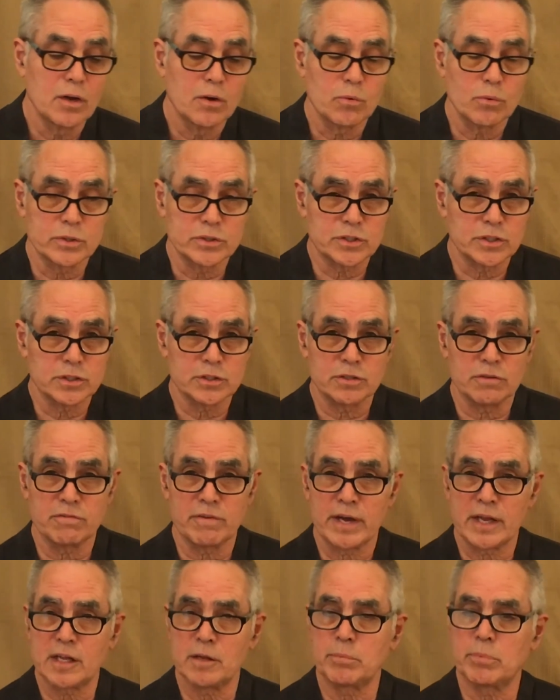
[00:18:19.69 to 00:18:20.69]
which is
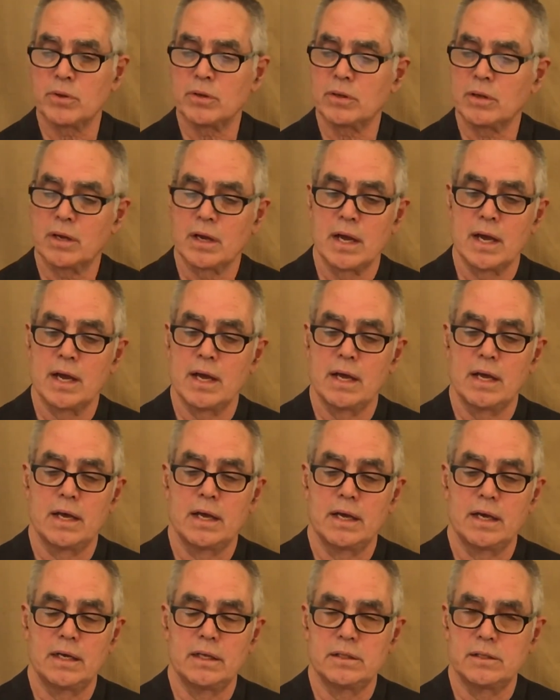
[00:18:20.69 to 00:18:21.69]
available
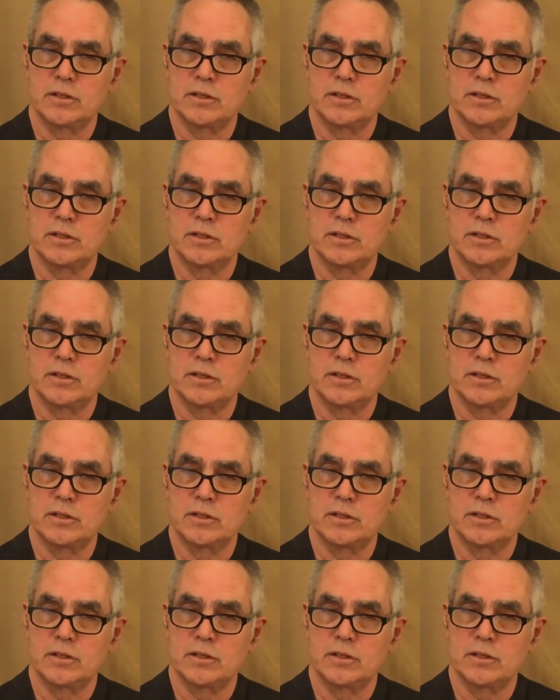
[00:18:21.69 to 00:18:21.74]
in